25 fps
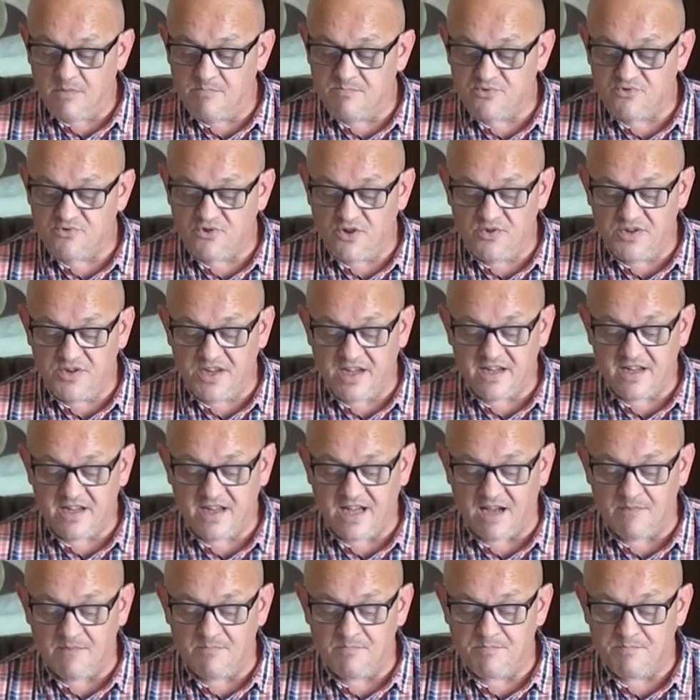
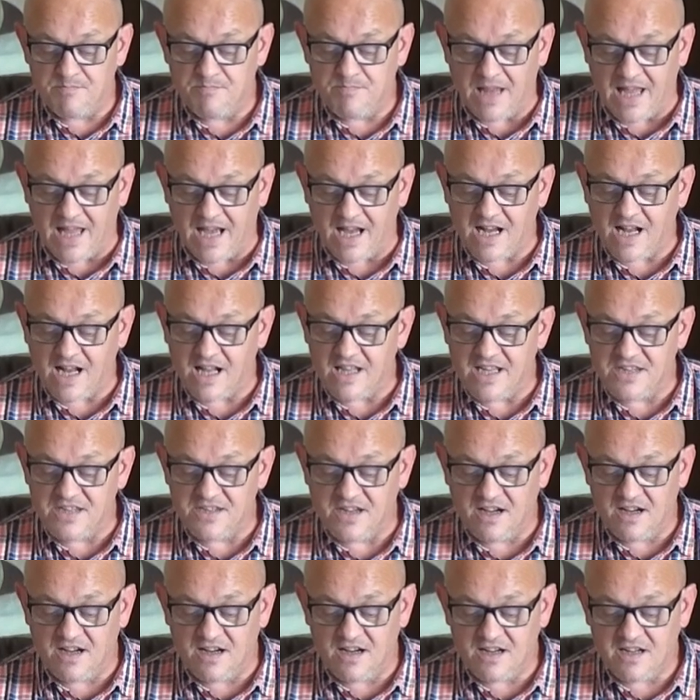brooding and blackly
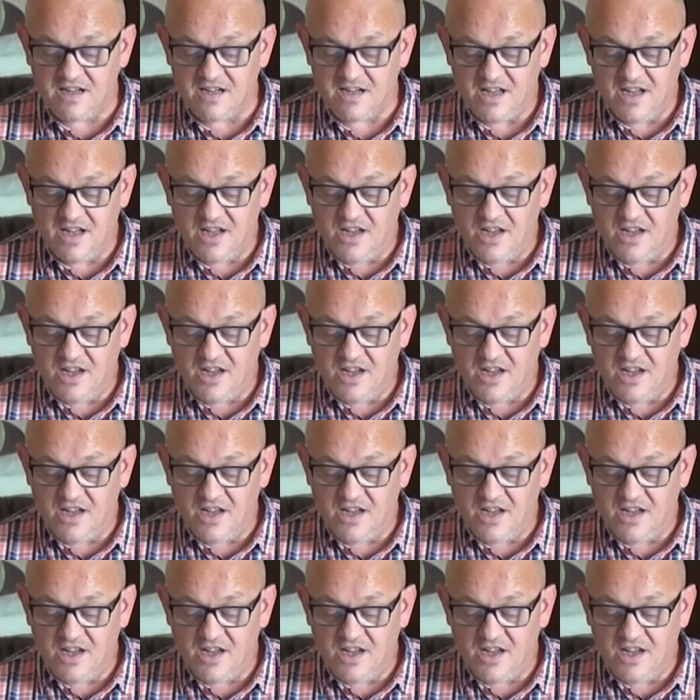dark,